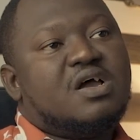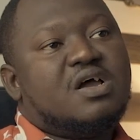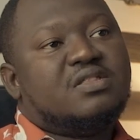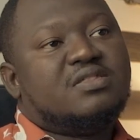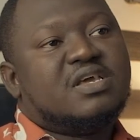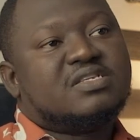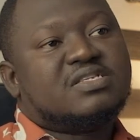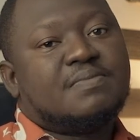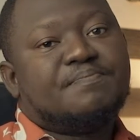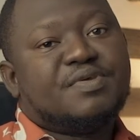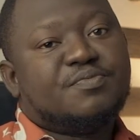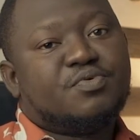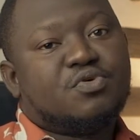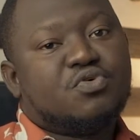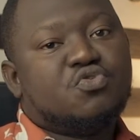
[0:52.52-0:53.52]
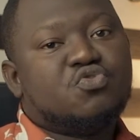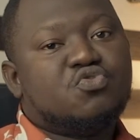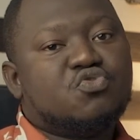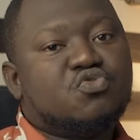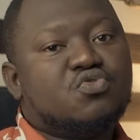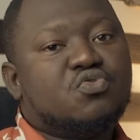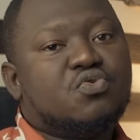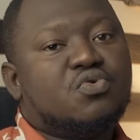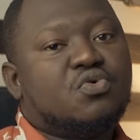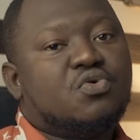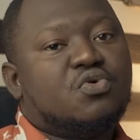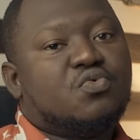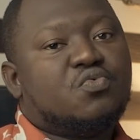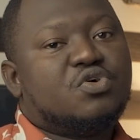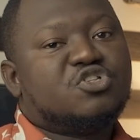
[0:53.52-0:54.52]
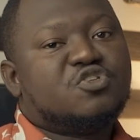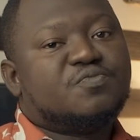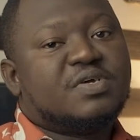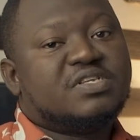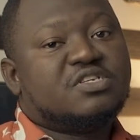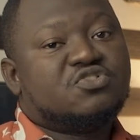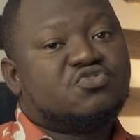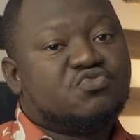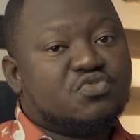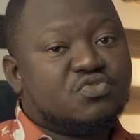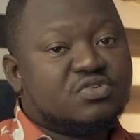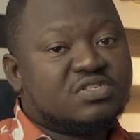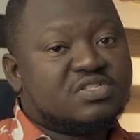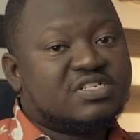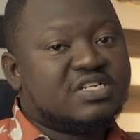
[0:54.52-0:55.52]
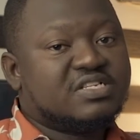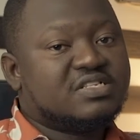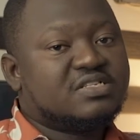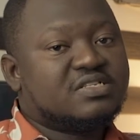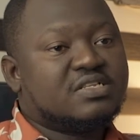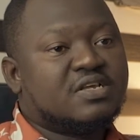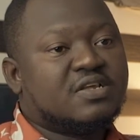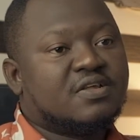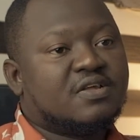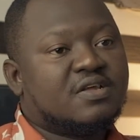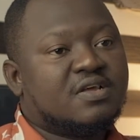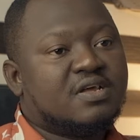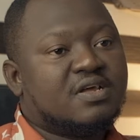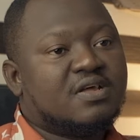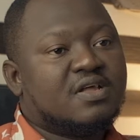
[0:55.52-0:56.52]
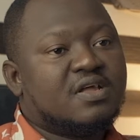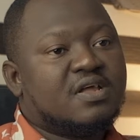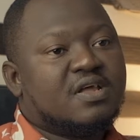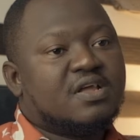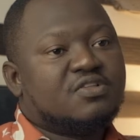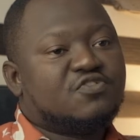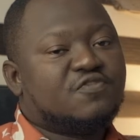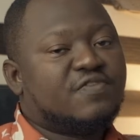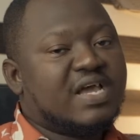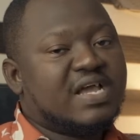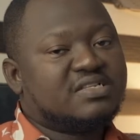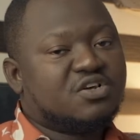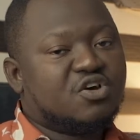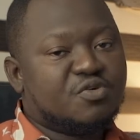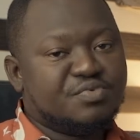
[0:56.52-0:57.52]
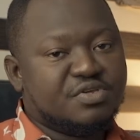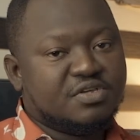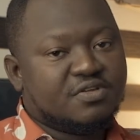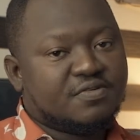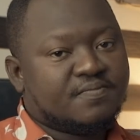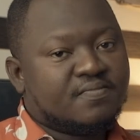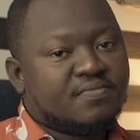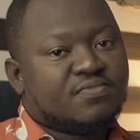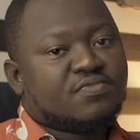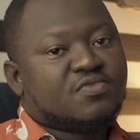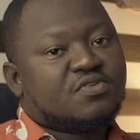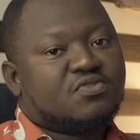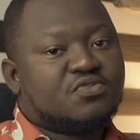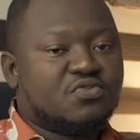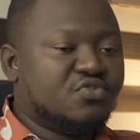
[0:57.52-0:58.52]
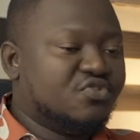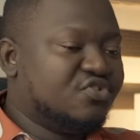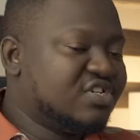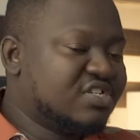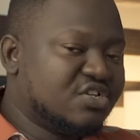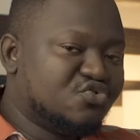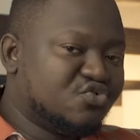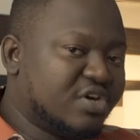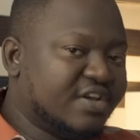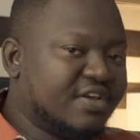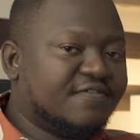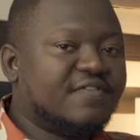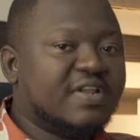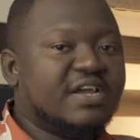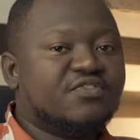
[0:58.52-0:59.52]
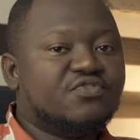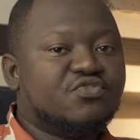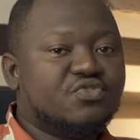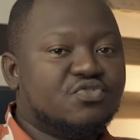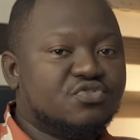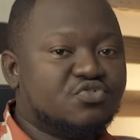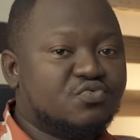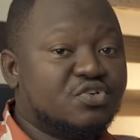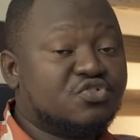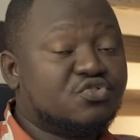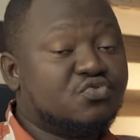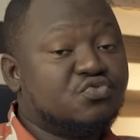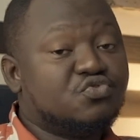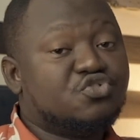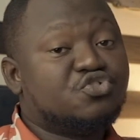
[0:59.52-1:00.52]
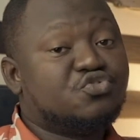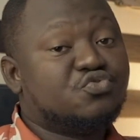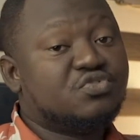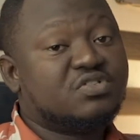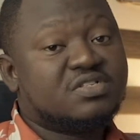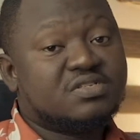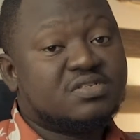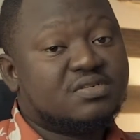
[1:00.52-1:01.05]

there are some people who want to purchase drones just to fly as a hobby. So you just enjoy flying drones, you want to shoot